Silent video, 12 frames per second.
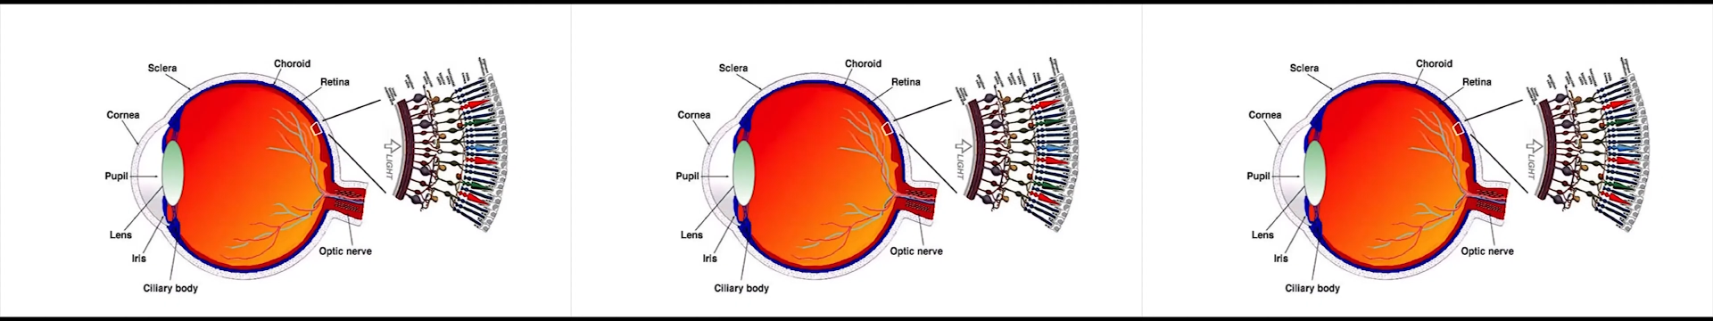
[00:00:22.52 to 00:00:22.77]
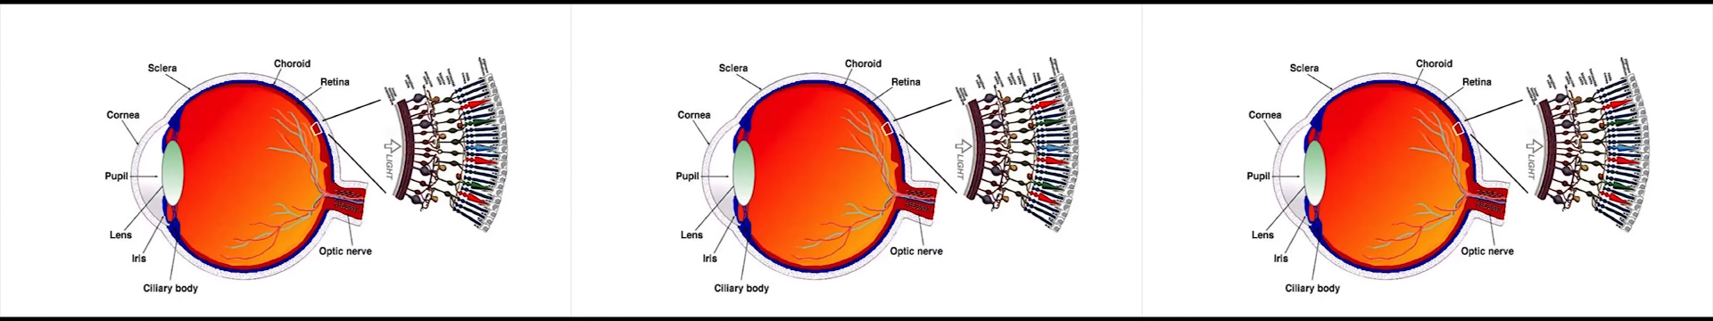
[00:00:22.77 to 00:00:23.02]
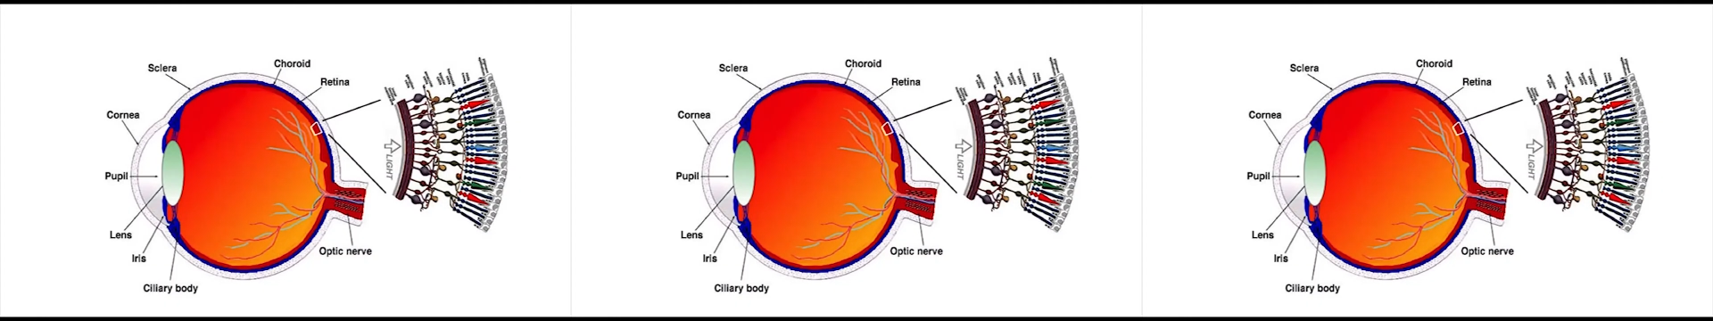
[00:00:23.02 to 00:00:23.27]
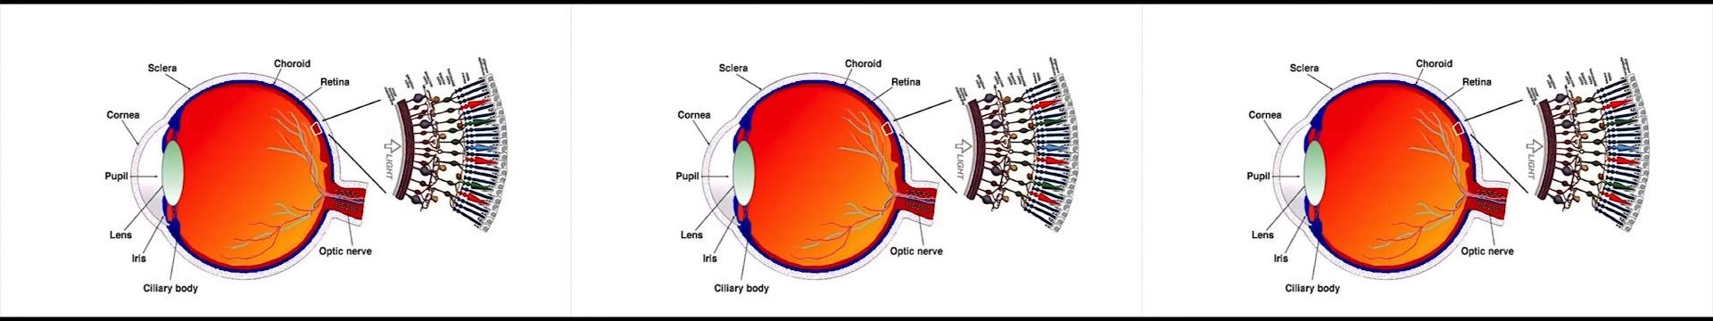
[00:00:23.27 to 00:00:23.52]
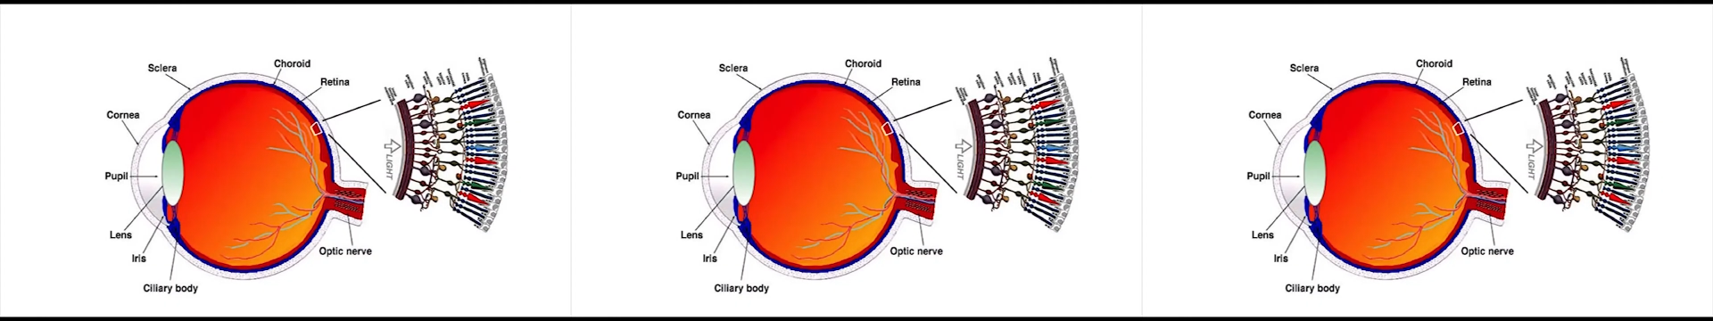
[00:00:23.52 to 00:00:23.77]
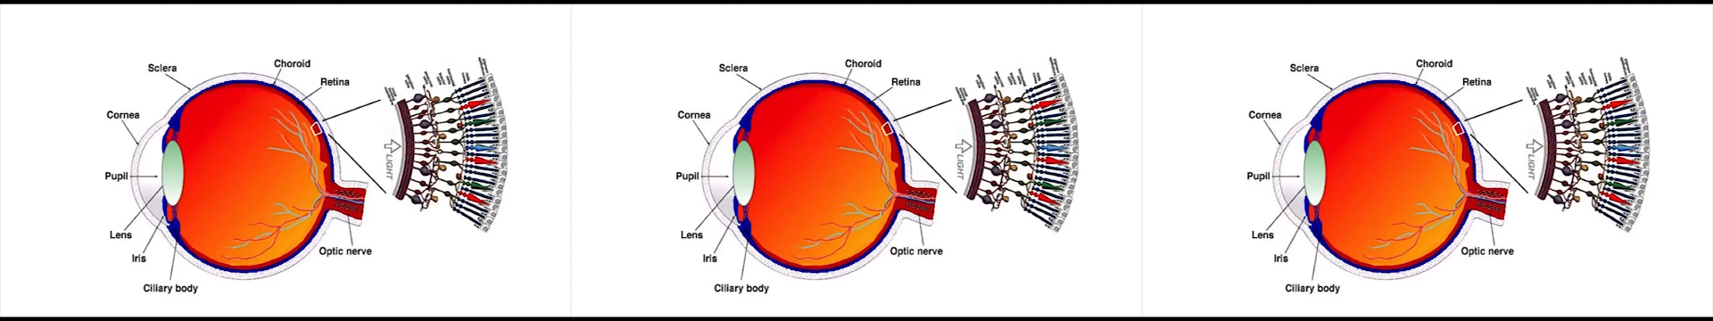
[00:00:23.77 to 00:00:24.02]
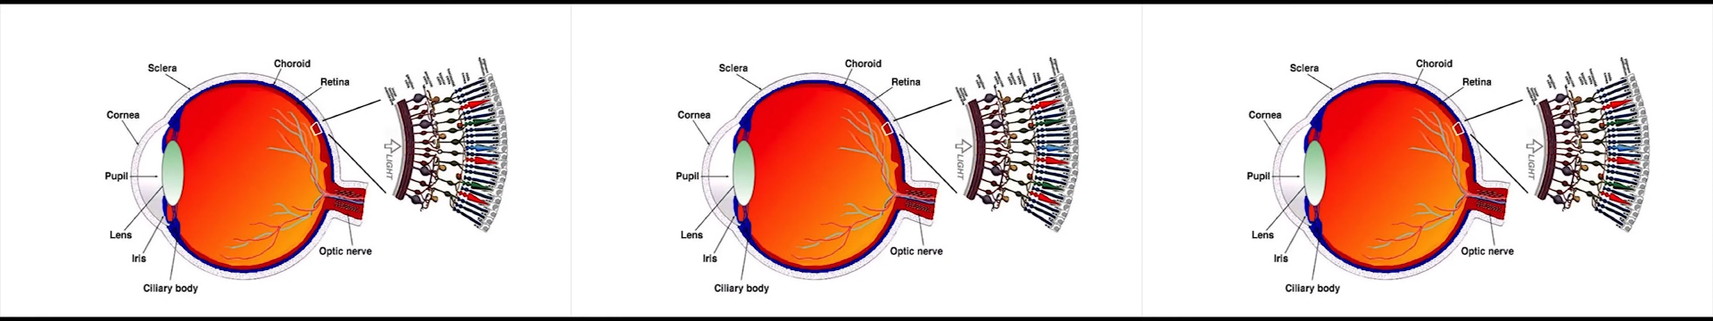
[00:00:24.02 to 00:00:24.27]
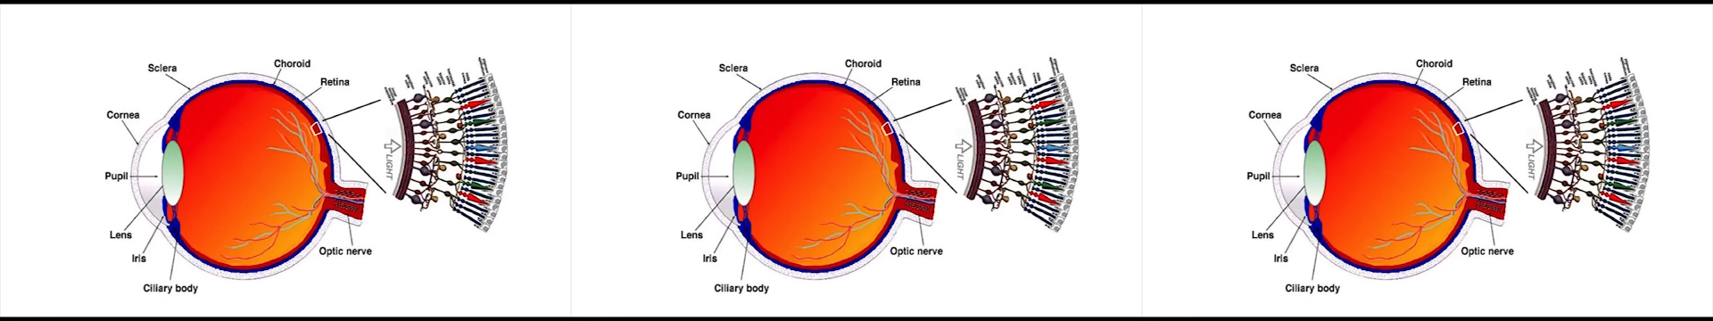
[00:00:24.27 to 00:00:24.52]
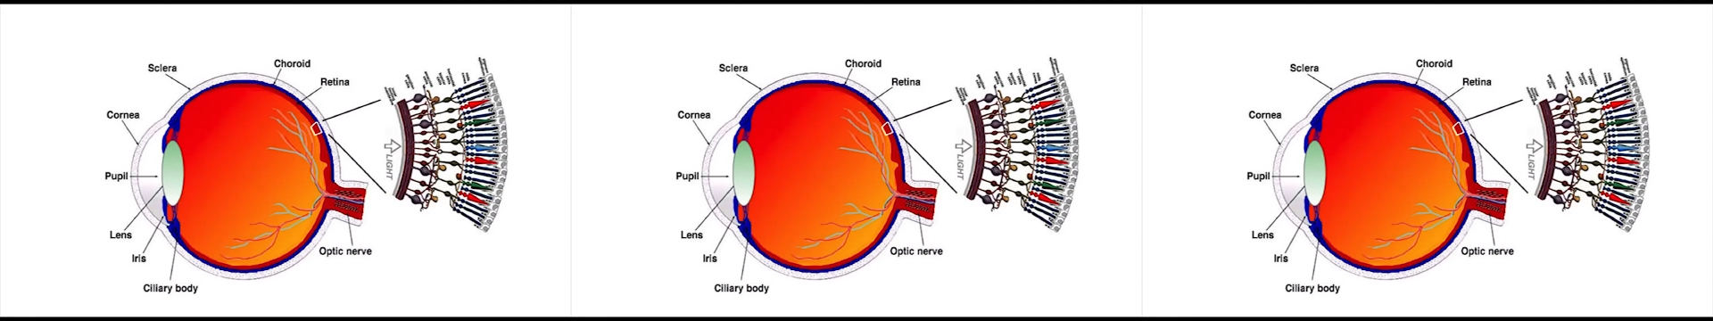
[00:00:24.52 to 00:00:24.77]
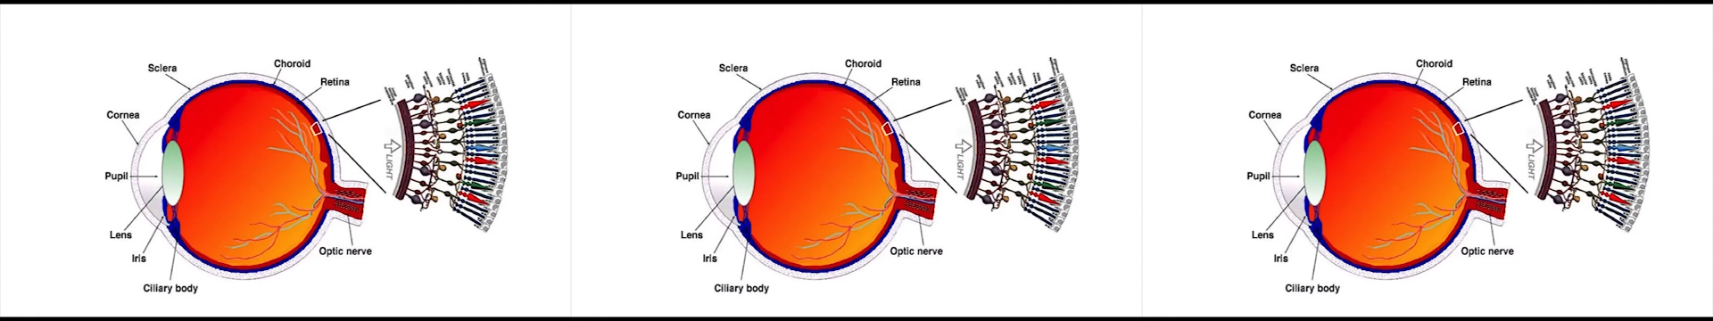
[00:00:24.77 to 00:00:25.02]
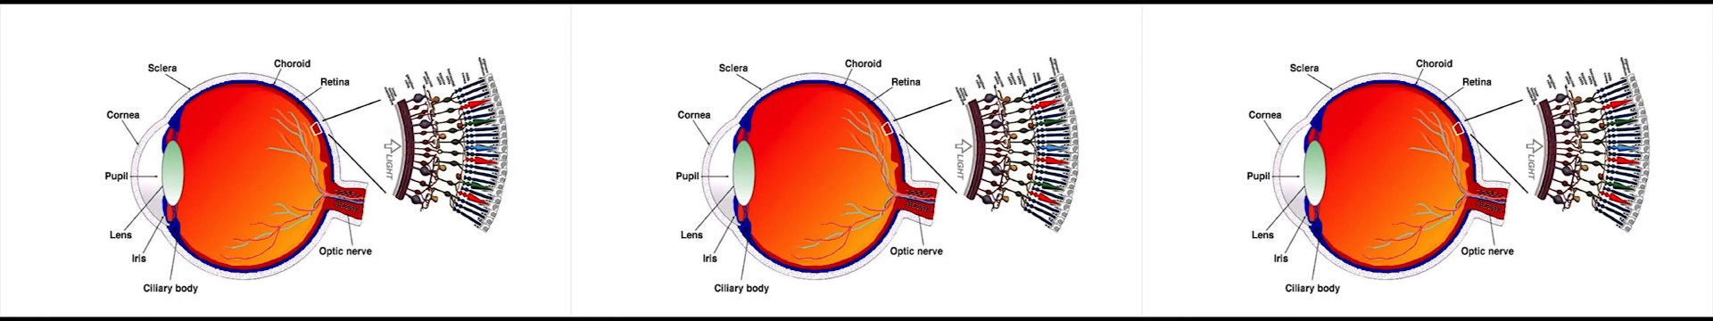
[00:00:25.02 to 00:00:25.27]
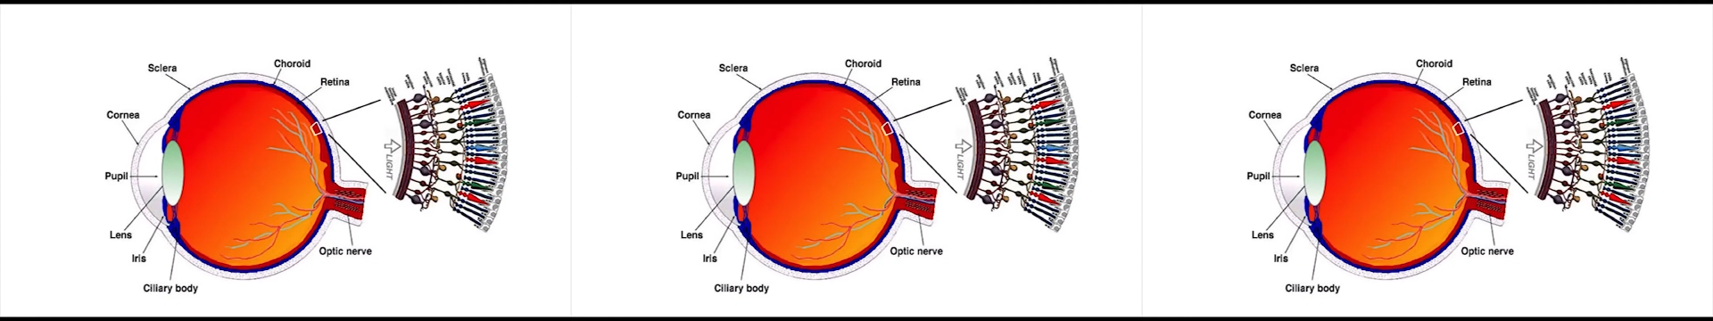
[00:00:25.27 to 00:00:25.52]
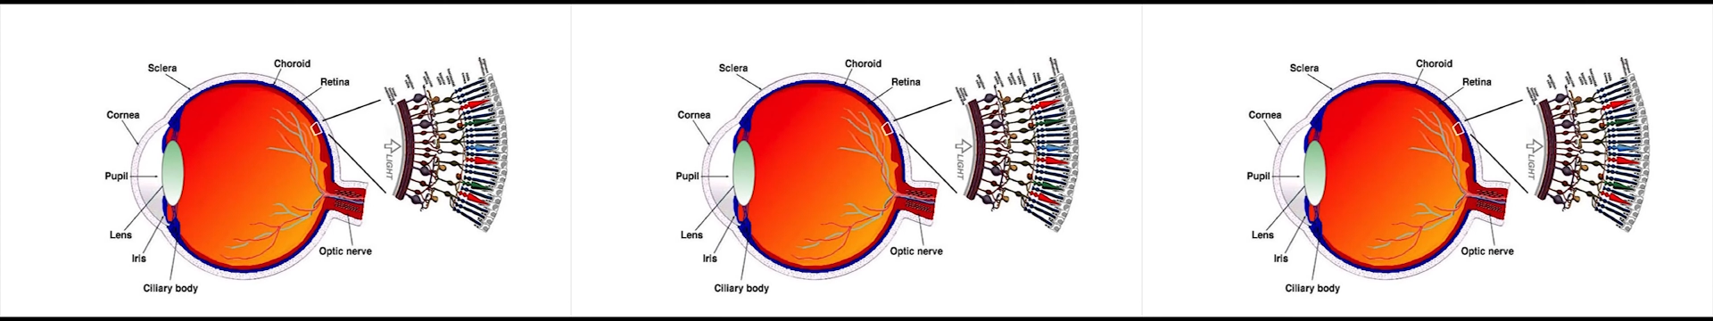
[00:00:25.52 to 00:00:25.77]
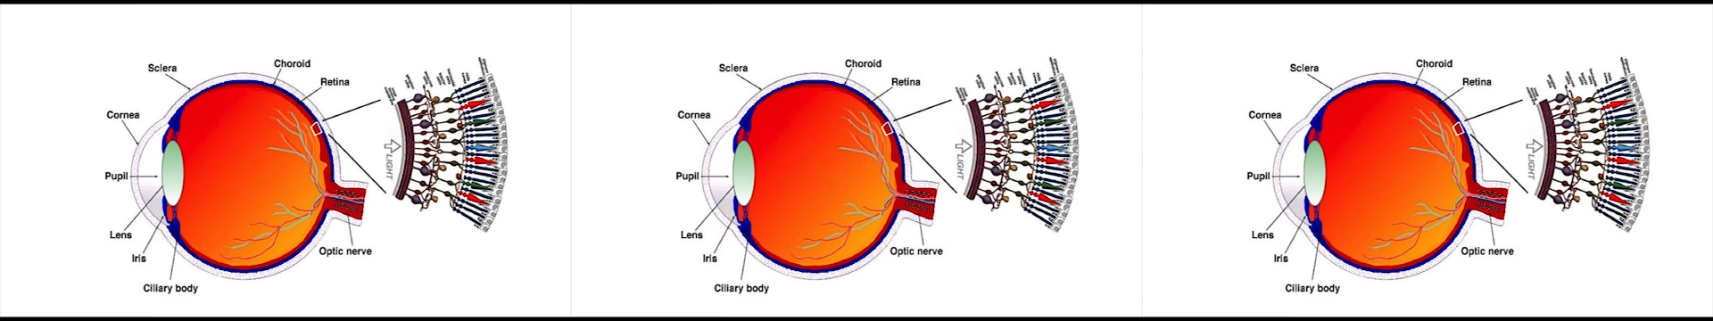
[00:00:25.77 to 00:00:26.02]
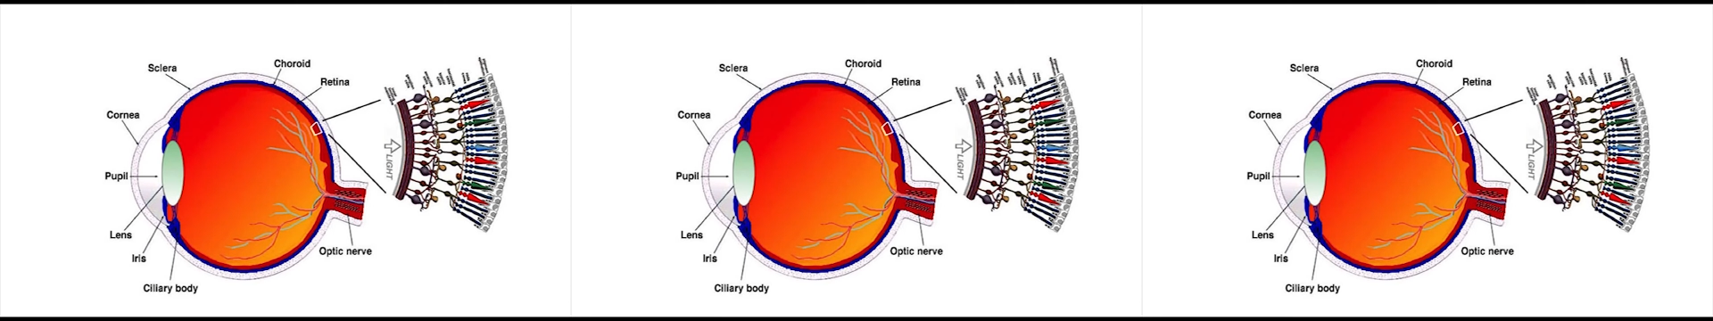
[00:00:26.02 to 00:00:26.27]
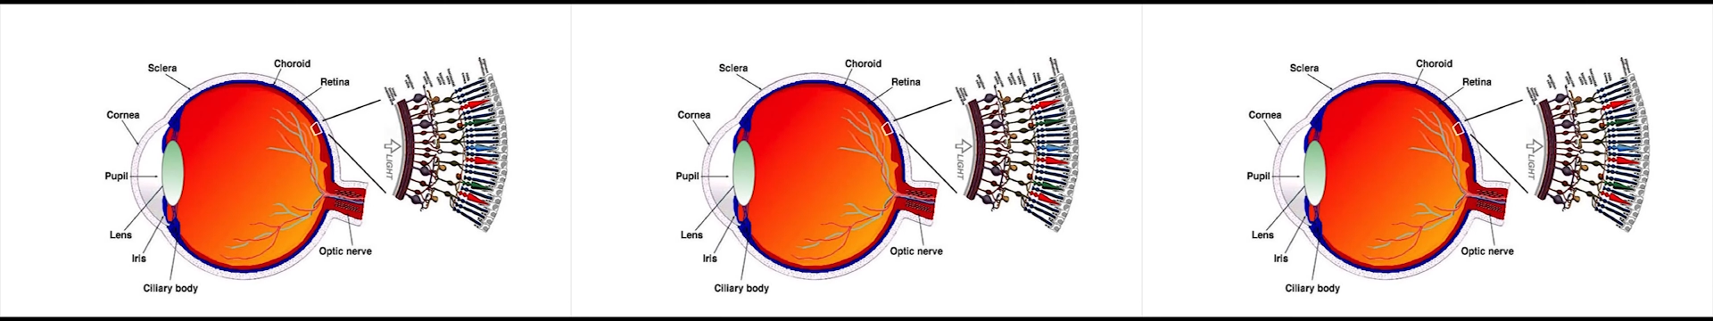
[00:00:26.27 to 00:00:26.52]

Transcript: (no speaker visible)